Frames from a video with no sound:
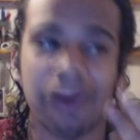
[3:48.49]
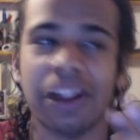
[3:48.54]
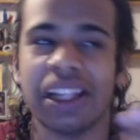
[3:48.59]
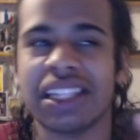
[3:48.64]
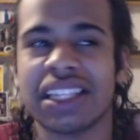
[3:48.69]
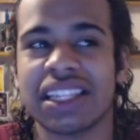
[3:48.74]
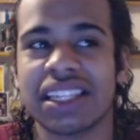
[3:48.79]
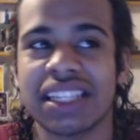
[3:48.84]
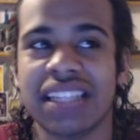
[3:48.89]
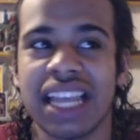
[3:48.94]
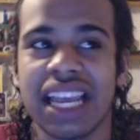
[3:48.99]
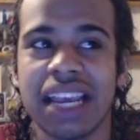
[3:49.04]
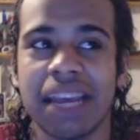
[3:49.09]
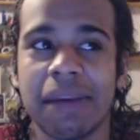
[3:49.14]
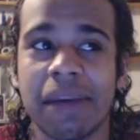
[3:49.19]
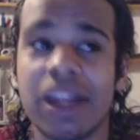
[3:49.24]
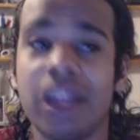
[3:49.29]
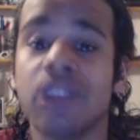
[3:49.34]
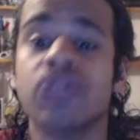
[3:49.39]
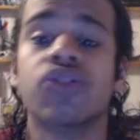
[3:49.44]
well it's the
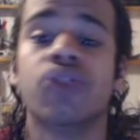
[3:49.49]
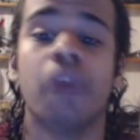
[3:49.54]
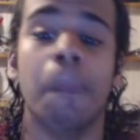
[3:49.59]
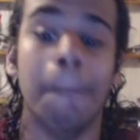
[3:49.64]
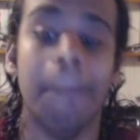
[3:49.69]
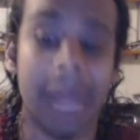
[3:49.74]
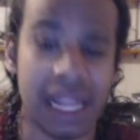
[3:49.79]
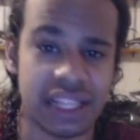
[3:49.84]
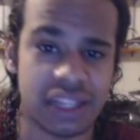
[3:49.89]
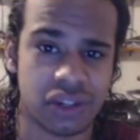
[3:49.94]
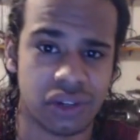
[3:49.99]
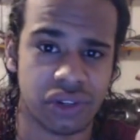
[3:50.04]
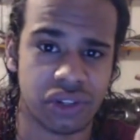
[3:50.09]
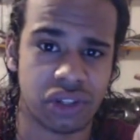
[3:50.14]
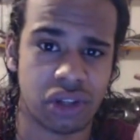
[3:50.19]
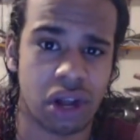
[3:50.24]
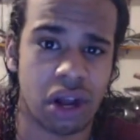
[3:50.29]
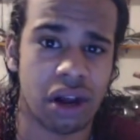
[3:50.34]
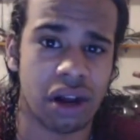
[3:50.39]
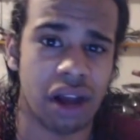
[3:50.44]
same
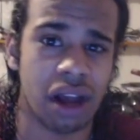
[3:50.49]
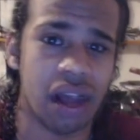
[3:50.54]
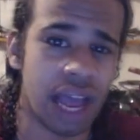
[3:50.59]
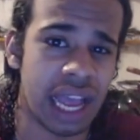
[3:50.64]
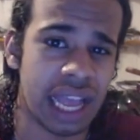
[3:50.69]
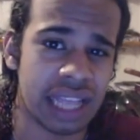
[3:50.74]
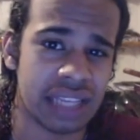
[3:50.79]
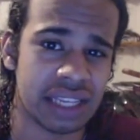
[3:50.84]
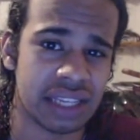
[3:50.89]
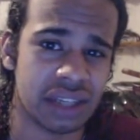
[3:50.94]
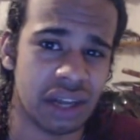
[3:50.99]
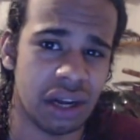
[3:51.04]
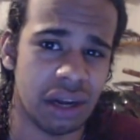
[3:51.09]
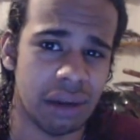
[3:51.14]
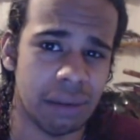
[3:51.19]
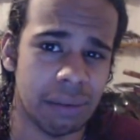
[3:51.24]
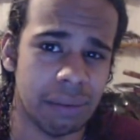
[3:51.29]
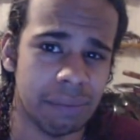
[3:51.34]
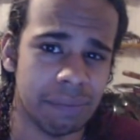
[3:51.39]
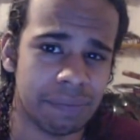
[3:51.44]
instrumental song as
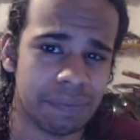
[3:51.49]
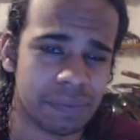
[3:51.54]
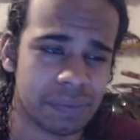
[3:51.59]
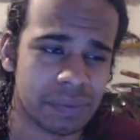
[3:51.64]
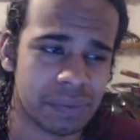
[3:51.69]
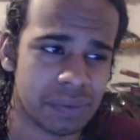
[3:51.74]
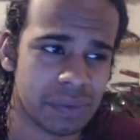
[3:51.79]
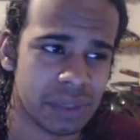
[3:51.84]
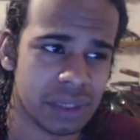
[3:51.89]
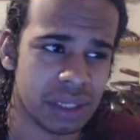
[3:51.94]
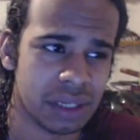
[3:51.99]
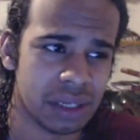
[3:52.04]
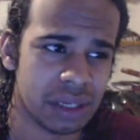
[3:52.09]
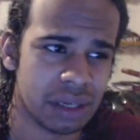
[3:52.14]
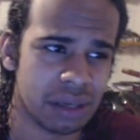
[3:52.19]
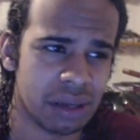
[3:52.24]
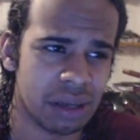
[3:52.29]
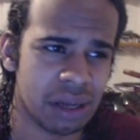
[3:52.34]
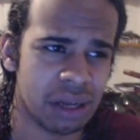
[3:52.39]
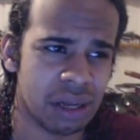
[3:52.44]
the
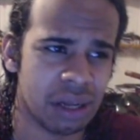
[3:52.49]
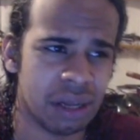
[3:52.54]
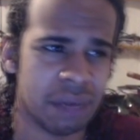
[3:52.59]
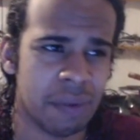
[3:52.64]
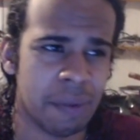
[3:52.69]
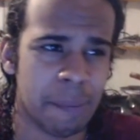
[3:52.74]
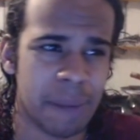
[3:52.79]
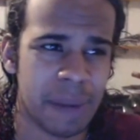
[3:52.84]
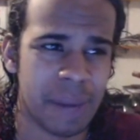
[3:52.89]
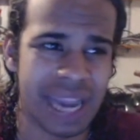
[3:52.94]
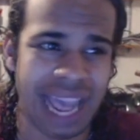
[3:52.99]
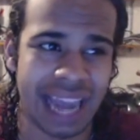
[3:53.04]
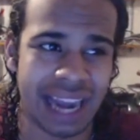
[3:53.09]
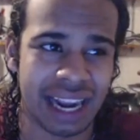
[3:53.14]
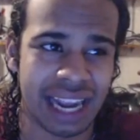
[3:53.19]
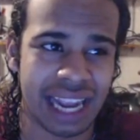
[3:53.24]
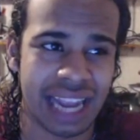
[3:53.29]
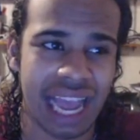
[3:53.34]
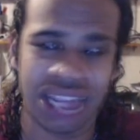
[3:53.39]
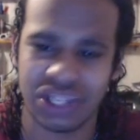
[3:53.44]

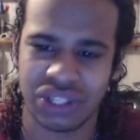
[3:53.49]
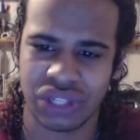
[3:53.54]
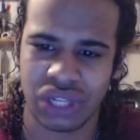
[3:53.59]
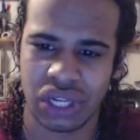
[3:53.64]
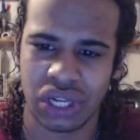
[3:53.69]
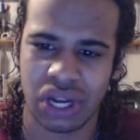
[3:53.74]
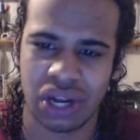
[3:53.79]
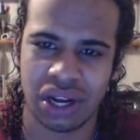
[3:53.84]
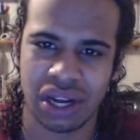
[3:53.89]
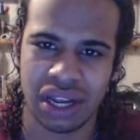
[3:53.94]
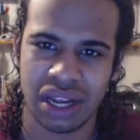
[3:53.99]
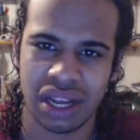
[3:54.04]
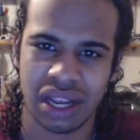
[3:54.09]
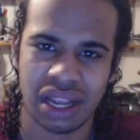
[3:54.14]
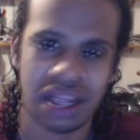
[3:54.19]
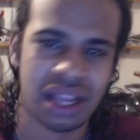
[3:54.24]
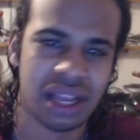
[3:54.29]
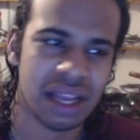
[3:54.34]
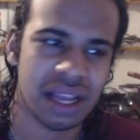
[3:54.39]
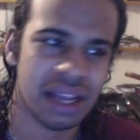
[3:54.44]
Banana Guys
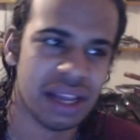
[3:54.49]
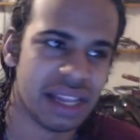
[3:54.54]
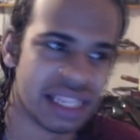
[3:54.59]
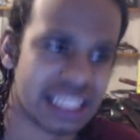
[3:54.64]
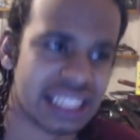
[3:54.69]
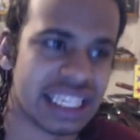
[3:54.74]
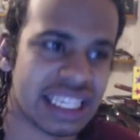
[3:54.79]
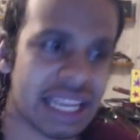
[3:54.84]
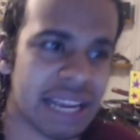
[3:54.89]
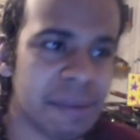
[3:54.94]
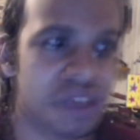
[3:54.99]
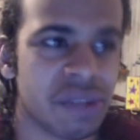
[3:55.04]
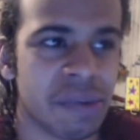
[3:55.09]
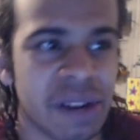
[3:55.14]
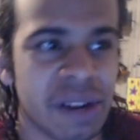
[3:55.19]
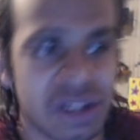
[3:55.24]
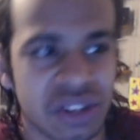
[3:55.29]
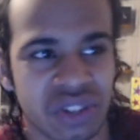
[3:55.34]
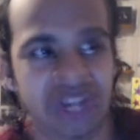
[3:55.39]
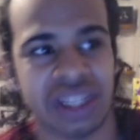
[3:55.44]
song. It's the same
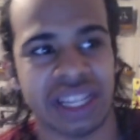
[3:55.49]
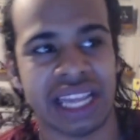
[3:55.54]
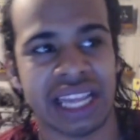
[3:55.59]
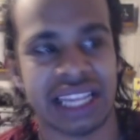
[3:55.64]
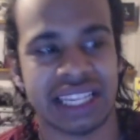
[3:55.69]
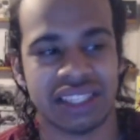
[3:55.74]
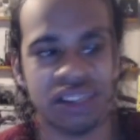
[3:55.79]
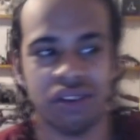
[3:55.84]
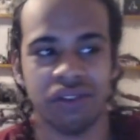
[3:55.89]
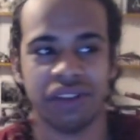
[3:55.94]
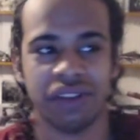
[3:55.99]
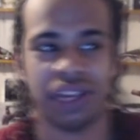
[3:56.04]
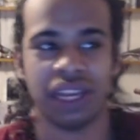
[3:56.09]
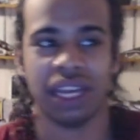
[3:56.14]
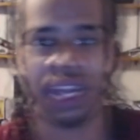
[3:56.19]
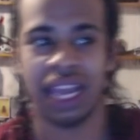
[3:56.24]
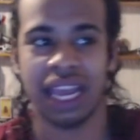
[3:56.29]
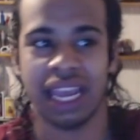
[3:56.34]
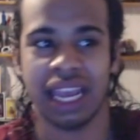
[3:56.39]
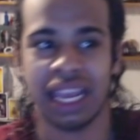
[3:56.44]
instrumental song that
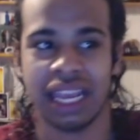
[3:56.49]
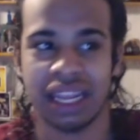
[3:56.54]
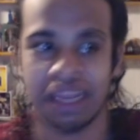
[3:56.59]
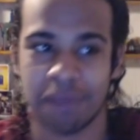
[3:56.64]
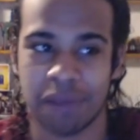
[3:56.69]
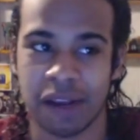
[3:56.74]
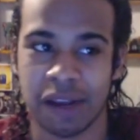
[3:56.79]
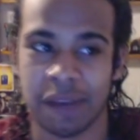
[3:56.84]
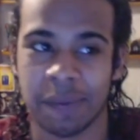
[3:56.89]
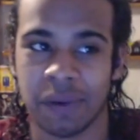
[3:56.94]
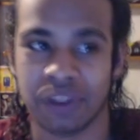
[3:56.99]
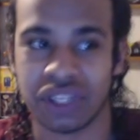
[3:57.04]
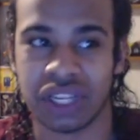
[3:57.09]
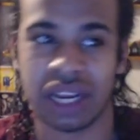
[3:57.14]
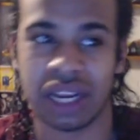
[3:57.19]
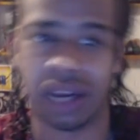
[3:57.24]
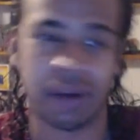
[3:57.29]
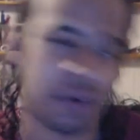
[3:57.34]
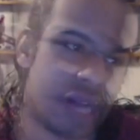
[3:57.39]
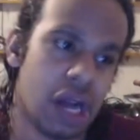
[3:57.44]
Sylvia and Peeper
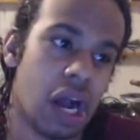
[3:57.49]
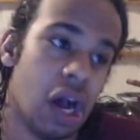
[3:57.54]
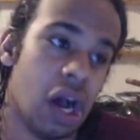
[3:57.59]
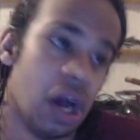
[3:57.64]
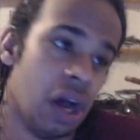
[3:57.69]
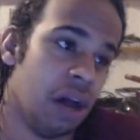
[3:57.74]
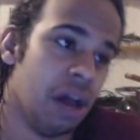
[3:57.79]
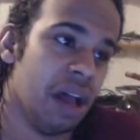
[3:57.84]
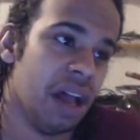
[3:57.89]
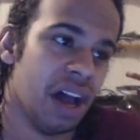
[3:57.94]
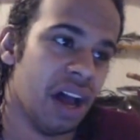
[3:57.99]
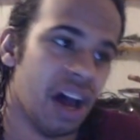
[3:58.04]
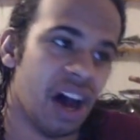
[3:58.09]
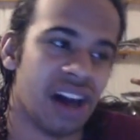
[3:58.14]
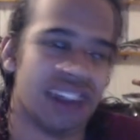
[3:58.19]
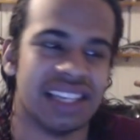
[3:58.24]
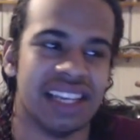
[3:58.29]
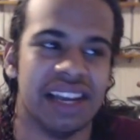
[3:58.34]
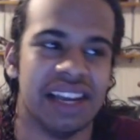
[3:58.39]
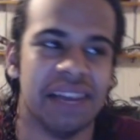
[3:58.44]
sing, which
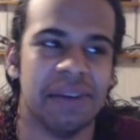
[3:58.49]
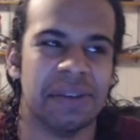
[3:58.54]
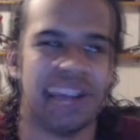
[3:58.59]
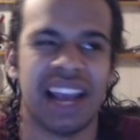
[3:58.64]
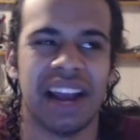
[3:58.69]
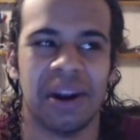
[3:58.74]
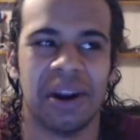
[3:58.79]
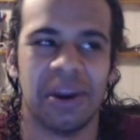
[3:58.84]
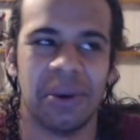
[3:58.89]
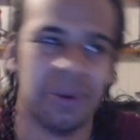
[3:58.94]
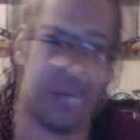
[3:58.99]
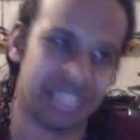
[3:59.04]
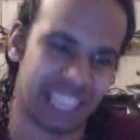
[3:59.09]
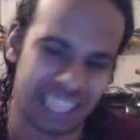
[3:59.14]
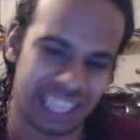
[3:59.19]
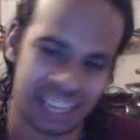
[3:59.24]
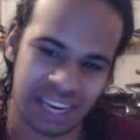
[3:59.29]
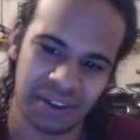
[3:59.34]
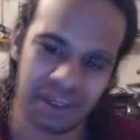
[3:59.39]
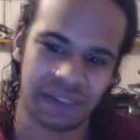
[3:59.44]
honestly it was kind of cool.
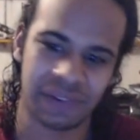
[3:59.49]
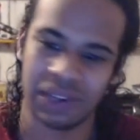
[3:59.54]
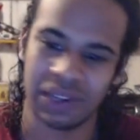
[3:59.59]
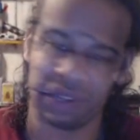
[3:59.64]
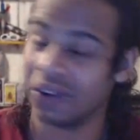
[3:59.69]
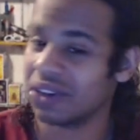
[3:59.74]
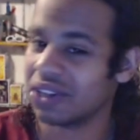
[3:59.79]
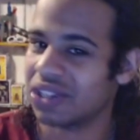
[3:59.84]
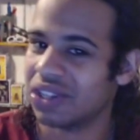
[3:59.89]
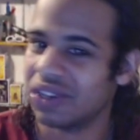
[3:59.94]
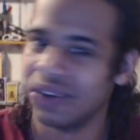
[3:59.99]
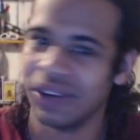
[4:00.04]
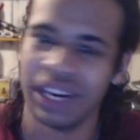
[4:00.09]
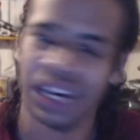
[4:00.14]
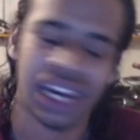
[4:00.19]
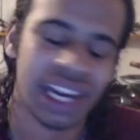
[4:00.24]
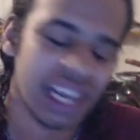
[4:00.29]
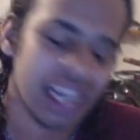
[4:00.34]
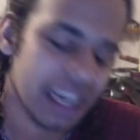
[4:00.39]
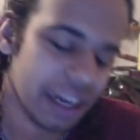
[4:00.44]
It's like hearing different lyrics
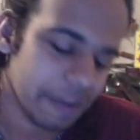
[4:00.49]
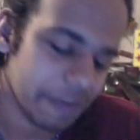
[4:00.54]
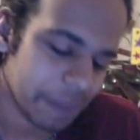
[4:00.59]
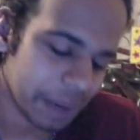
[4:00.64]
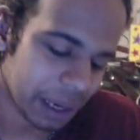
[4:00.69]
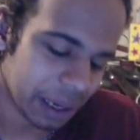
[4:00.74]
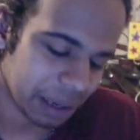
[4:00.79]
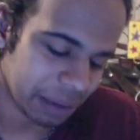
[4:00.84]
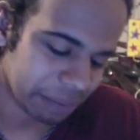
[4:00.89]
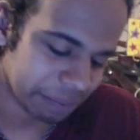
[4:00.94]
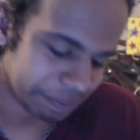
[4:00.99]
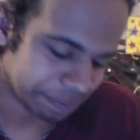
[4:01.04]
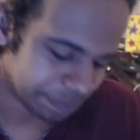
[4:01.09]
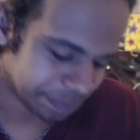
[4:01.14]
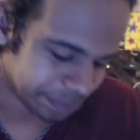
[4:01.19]
to it, but